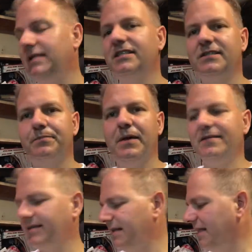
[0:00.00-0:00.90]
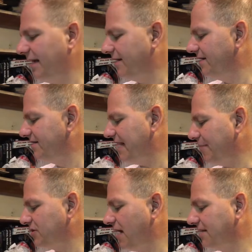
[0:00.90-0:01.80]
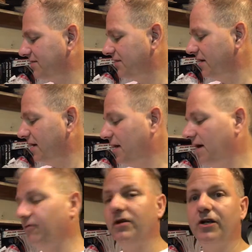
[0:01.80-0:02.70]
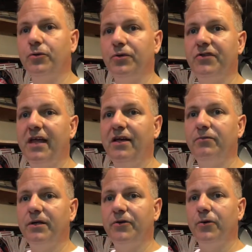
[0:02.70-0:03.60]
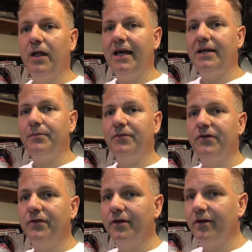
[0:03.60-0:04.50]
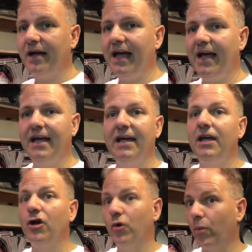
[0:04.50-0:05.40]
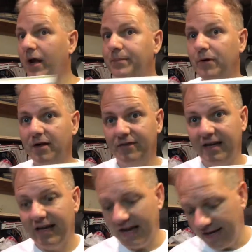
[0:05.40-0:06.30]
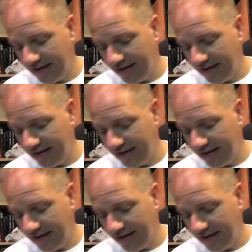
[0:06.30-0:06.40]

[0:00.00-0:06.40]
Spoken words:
just basically like snapshots of really cool things, really cool items. Okay, great book if you can get